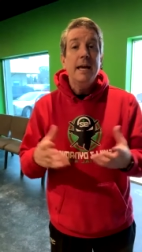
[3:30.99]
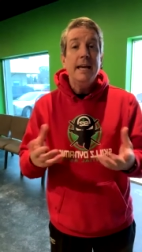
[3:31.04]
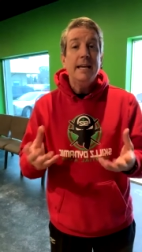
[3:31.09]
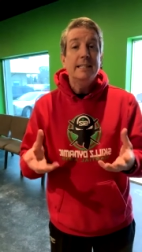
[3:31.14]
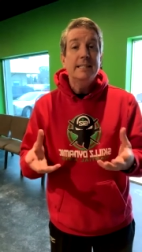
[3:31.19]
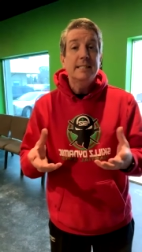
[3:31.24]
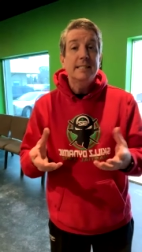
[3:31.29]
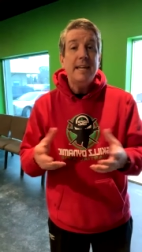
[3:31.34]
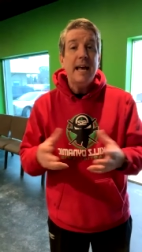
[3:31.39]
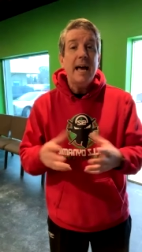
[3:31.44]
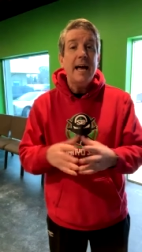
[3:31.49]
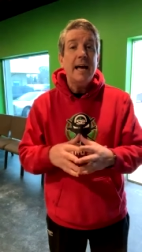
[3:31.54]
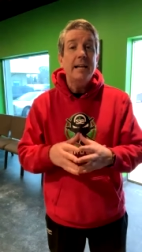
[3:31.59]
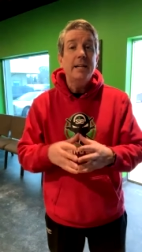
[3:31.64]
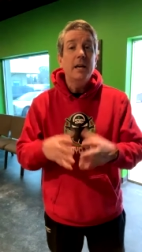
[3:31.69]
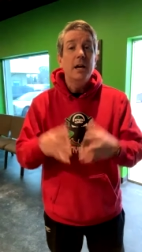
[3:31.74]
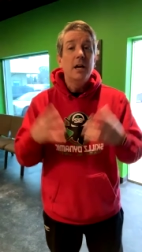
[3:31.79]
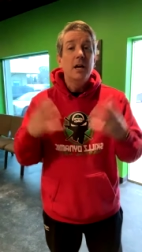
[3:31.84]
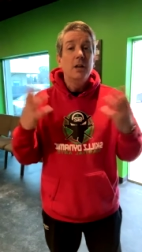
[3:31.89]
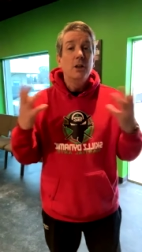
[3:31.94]

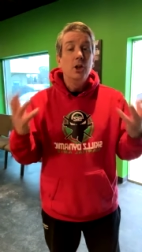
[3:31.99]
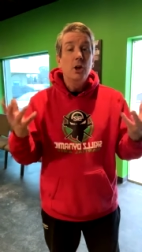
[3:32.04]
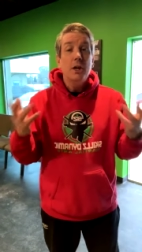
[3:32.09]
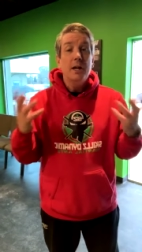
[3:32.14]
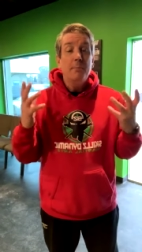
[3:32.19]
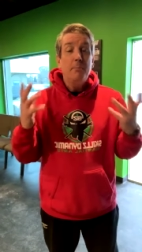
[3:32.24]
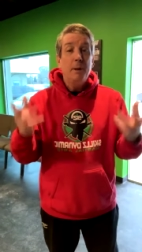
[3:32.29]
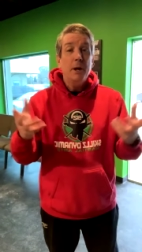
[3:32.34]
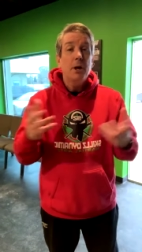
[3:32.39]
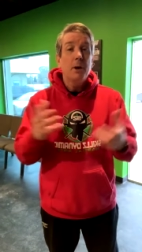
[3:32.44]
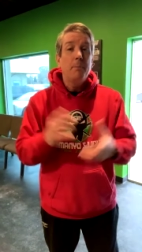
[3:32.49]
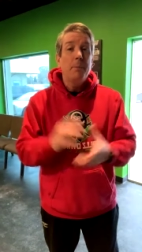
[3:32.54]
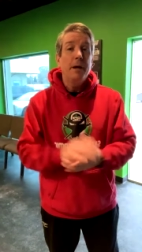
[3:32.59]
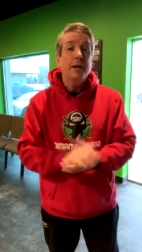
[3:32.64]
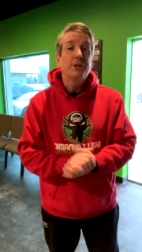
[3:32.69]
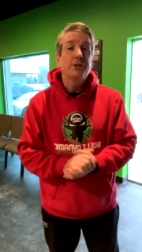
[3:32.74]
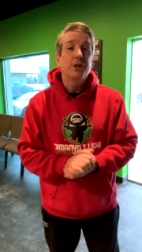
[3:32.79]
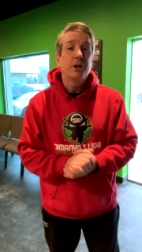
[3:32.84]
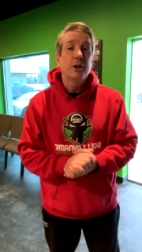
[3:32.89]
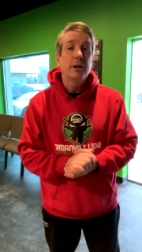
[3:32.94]
Instead, look bigger
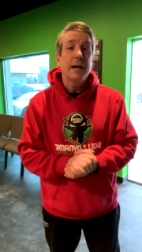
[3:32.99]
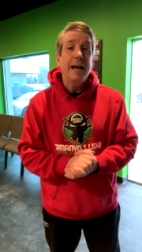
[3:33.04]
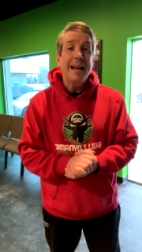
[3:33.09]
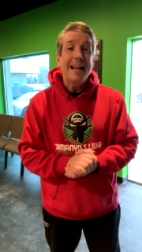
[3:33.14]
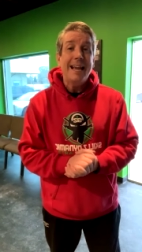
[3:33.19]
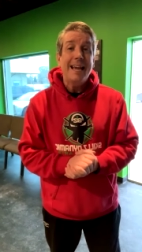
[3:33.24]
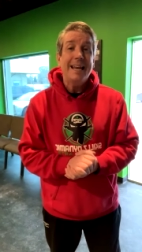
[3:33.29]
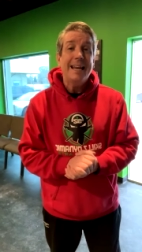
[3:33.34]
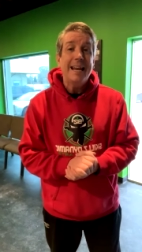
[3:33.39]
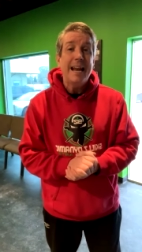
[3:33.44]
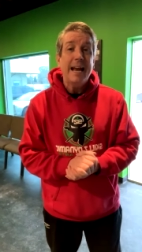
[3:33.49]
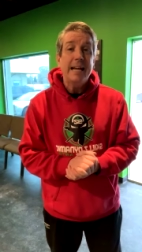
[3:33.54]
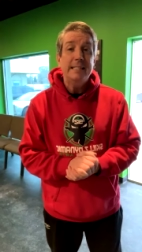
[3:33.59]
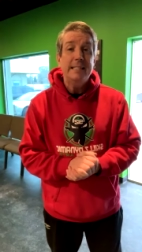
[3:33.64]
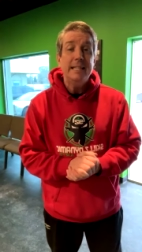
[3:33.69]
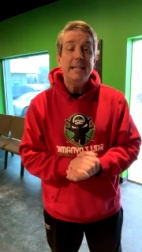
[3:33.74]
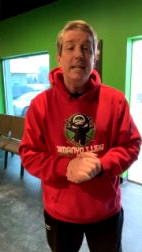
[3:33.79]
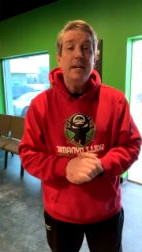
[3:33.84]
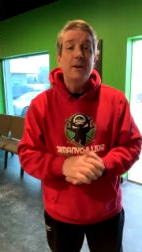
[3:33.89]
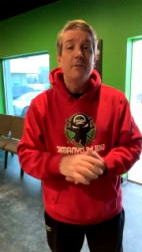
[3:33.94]
picture and get an
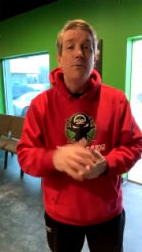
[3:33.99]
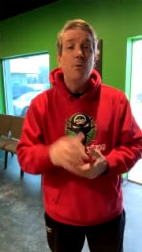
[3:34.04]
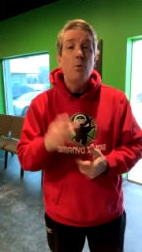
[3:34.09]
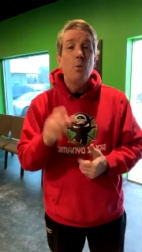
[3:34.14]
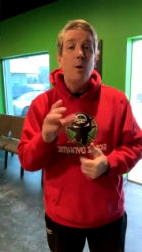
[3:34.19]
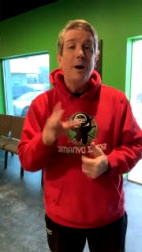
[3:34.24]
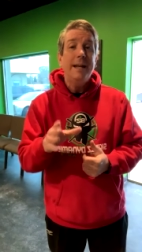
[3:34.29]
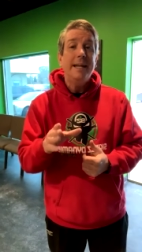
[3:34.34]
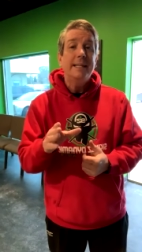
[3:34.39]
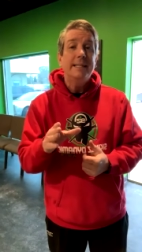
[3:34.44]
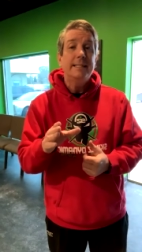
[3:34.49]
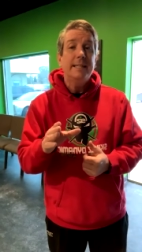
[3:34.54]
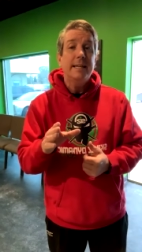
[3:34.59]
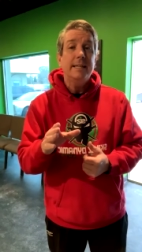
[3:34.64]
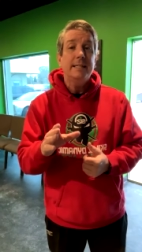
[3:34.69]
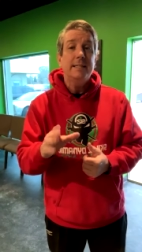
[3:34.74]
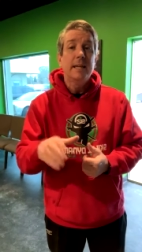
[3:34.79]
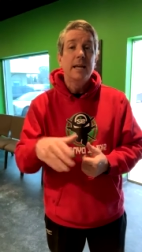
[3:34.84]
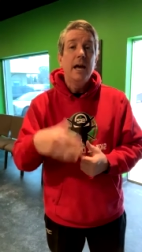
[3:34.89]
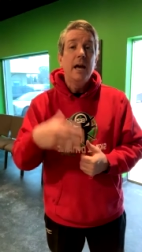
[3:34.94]
idea of what is
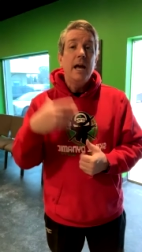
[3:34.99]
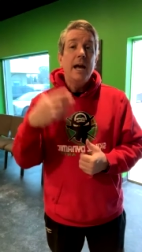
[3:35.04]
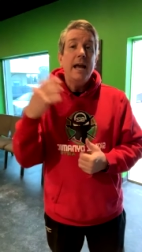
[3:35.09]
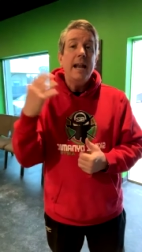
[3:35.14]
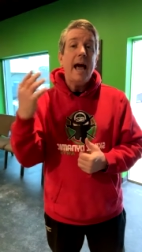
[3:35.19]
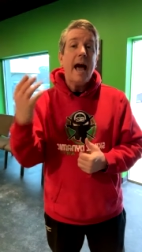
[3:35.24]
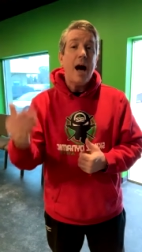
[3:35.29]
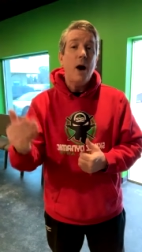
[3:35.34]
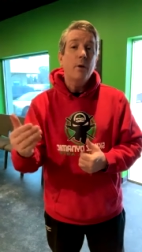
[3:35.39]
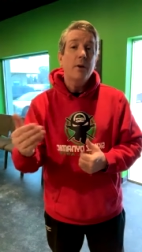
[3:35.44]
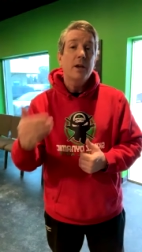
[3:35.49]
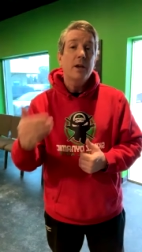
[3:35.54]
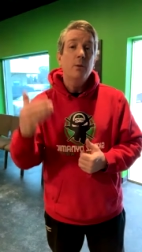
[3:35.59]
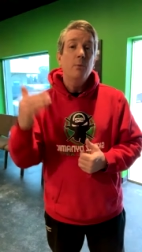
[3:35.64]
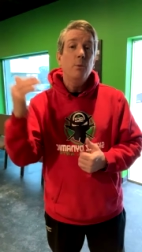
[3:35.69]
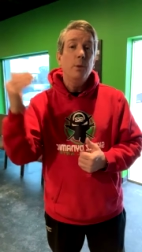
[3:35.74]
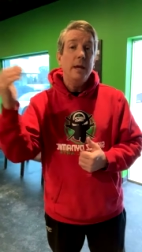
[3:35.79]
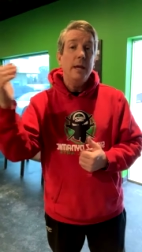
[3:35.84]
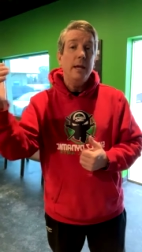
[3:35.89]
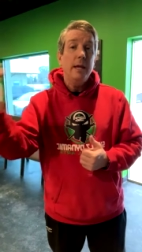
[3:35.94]
it and how
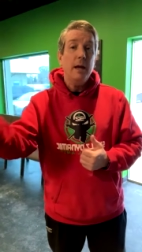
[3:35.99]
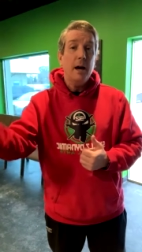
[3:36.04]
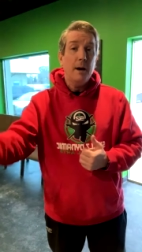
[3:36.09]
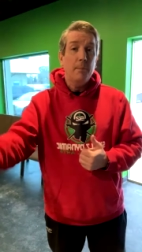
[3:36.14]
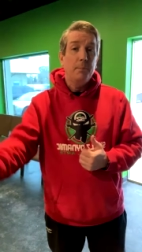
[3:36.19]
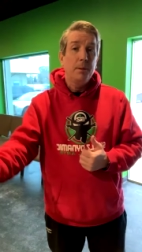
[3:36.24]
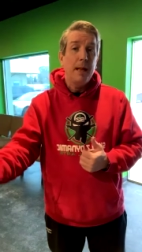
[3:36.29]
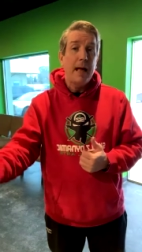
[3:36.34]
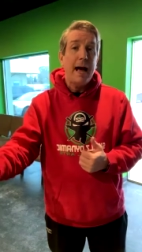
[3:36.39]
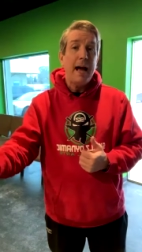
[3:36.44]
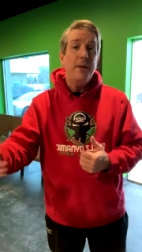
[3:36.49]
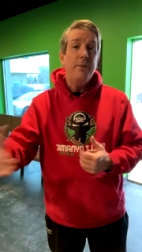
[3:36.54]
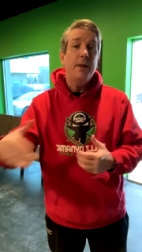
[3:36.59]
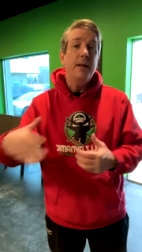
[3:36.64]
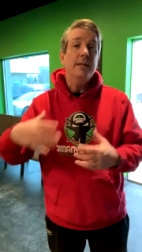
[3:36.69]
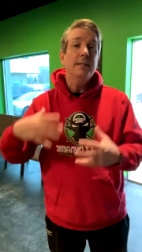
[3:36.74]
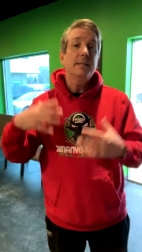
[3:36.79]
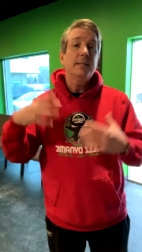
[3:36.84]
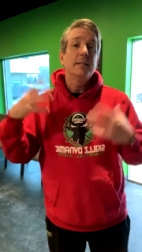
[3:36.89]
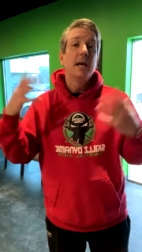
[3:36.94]
can we apply
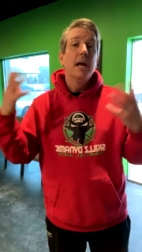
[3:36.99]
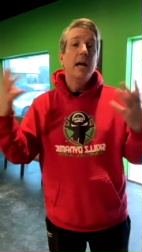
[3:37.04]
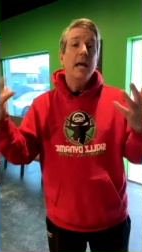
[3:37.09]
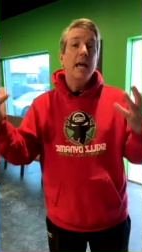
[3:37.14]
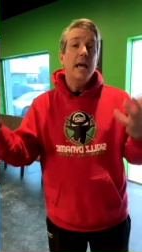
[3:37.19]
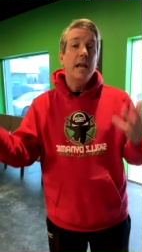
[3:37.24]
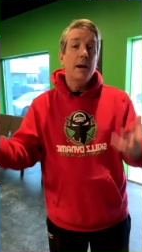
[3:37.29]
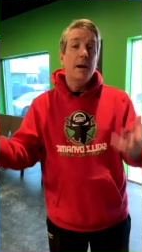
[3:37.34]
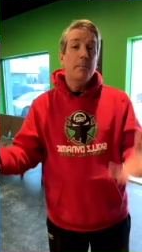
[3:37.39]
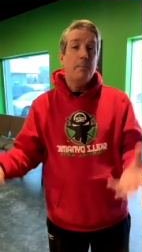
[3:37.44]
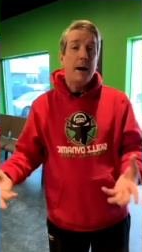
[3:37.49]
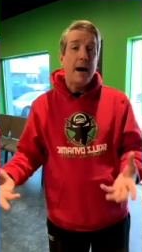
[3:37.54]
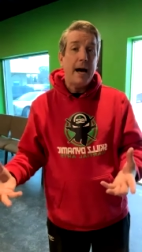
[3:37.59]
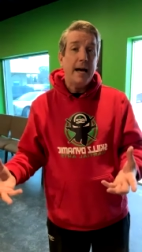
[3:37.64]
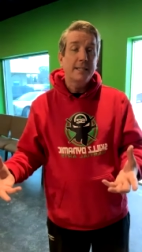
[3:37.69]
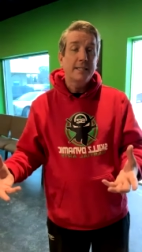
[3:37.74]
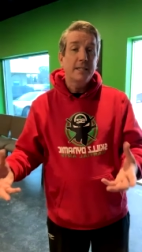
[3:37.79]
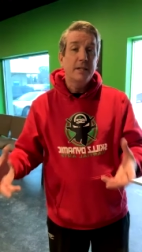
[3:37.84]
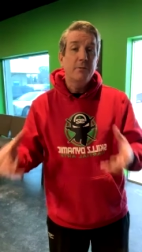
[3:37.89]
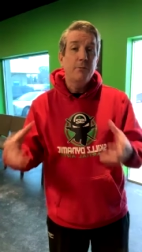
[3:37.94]
this in a
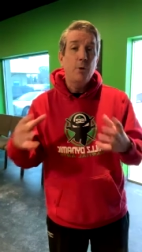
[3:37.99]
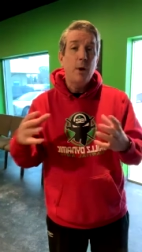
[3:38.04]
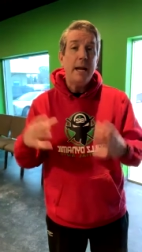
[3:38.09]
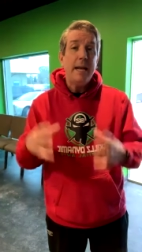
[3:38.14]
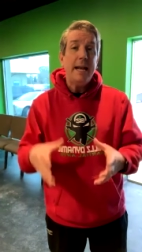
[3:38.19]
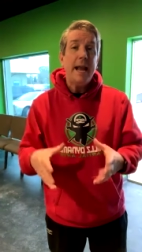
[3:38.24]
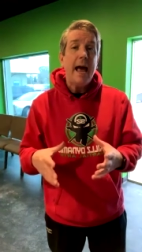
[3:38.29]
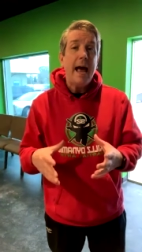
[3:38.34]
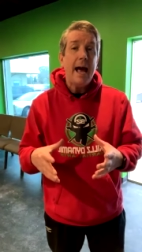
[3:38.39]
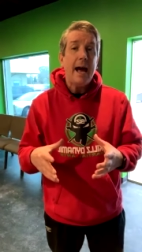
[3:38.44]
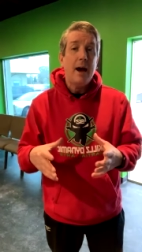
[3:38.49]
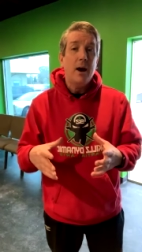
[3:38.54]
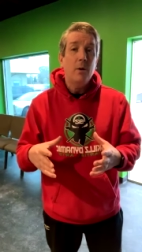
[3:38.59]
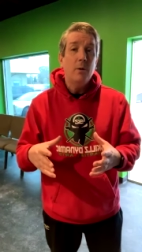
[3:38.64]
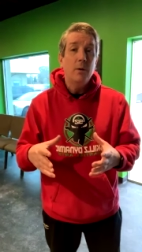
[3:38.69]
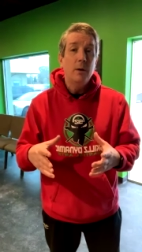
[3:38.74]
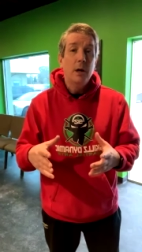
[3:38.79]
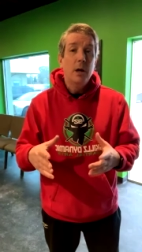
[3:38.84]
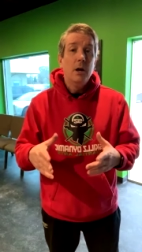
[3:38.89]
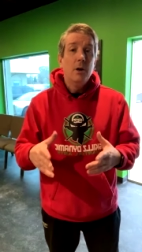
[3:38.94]
positive way now,